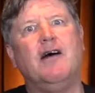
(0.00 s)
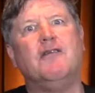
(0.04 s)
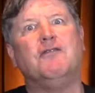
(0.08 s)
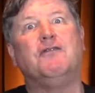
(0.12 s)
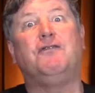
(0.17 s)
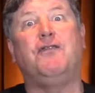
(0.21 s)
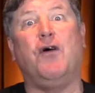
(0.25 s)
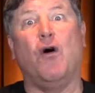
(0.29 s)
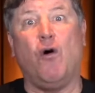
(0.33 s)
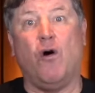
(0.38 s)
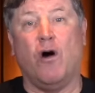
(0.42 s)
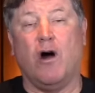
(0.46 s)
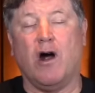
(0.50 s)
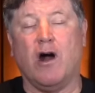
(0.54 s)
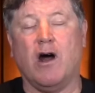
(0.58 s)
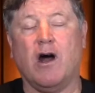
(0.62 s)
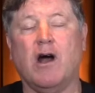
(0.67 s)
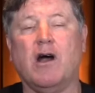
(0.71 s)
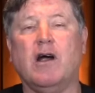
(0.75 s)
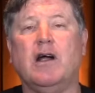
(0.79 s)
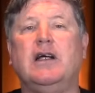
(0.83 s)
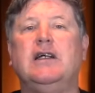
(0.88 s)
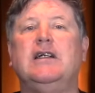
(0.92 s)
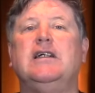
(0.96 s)

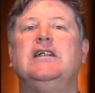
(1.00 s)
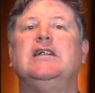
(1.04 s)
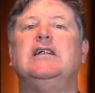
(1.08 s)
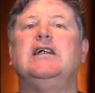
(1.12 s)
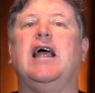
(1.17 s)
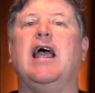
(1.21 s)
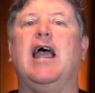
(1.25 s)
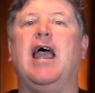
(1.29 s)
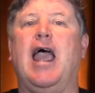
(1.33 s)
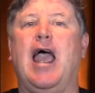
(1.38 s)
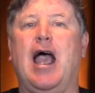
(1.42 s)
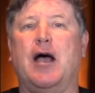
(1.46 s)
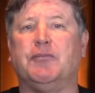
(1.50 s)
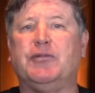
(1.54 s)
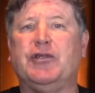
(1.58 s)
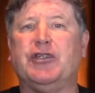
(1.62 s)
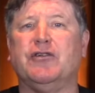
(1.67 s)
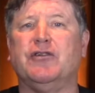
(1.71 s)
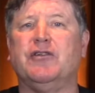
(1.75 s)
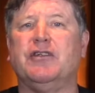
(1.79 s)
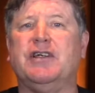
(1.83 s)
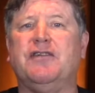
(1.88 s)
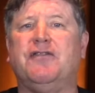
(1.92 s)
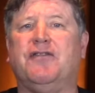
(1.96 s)
for
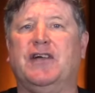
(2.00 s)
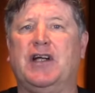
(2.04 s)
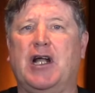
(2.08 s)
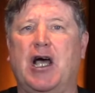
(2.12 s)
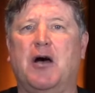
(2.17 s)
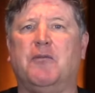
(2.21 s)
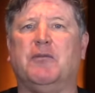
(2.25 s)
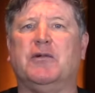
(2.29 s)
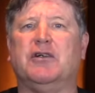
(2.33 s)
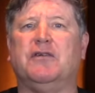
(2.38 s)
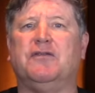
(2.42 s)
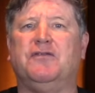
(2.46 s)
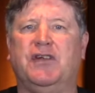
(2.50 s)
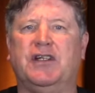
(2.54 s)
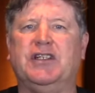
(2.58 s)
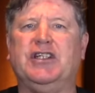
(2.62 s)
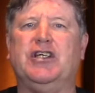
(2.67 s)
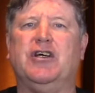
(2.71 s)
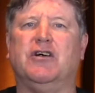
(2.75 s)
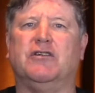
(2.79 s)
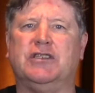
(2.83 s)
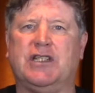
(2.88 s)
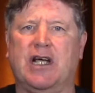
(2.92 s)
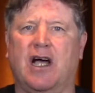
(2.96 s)
absolutely phenomenal
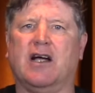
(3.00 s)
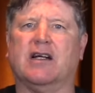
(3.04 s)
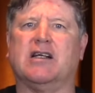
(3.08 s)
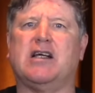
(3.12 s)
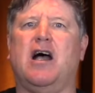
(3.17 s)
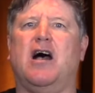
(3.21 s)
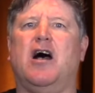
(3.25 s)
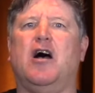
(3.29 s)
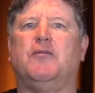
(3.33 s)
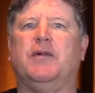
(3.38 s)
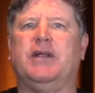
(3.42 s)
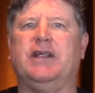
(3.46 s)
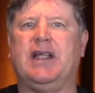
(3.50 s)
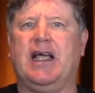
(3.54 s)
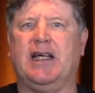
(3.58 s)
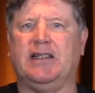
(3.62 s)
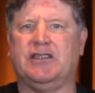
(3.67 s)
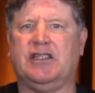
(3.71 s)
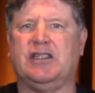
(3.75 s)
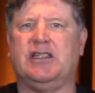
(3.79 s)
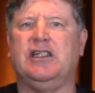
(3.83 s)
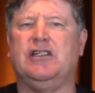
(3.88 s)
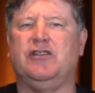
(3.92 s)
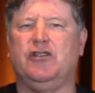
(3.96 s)
video dot com, and
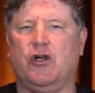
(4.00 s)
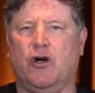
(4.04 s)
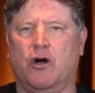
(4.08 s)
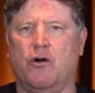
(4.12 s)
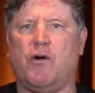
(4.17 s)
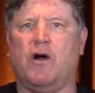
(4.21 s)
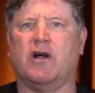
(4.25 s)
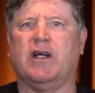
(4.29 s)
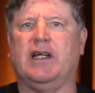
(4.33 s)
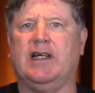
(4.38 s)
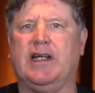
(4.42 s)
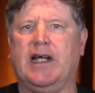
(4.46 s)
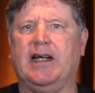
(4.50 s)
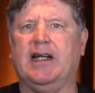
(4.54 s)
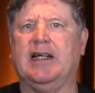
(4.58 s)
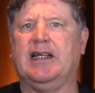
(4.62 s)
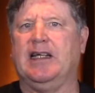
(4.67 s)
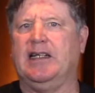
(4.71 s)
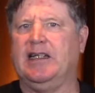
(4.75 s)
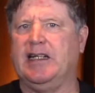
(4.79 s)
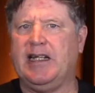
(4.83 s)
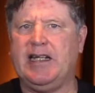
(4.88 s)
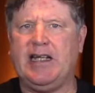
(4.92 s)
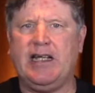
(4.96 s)
that's in Norwalk,
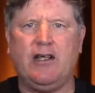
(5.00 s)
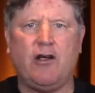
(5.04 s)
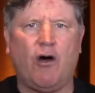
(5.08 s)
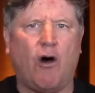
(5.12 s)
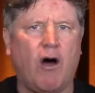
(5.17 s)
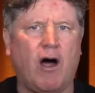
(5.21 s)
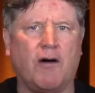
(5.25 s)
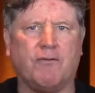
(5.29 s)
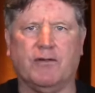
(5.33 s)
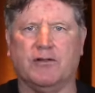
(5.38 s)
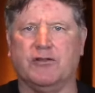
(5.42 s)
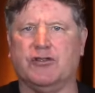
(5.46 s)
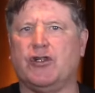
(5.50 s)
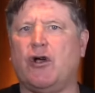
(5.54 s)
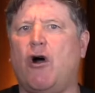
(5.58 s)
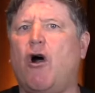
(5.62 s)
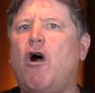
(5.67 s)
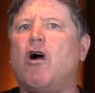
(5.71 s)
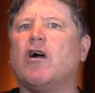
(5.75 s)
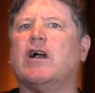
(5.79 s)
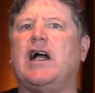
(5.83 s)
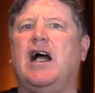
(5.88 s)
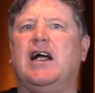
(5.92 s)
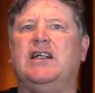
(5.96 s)
Connecticut, and he offers
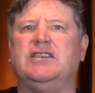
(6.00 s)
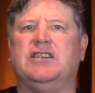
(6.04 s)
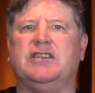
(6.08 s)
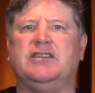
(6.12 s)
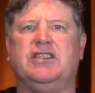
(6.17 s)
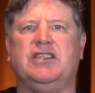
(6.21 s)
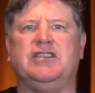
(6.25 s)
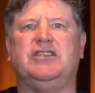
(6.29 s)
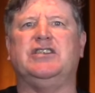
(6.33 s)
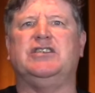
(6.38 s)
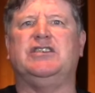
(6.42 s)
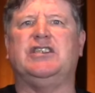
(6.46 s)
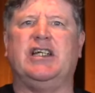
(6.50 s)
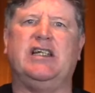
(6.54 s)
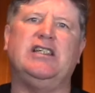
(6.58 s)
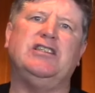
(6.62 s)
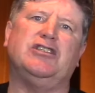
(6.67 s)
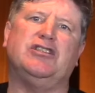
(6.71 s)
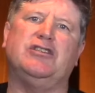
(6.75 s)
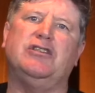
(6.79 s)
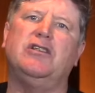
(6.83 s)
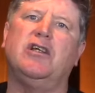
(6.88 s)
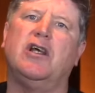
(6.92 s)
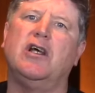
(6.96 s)
all kinds of
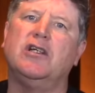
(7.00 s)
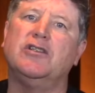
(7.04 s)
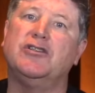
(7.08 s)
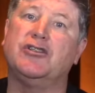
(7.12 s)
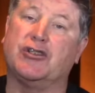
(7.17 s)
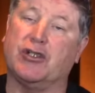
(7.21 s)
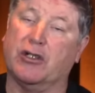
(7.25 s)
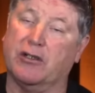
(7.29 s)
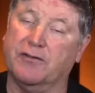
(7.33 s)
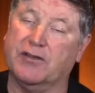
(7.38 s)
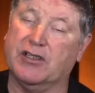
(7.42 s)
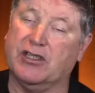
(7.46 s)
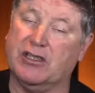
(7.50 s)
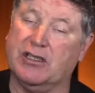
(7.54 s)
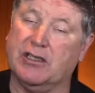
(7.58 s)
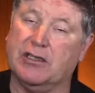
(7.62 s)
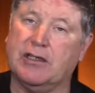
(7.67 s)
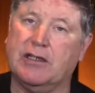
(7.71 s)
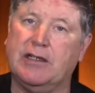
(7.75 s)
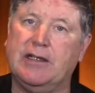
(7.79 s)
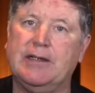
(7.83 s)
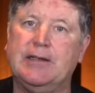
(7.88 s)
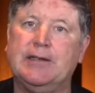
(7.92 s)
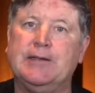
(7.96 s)
digitation services.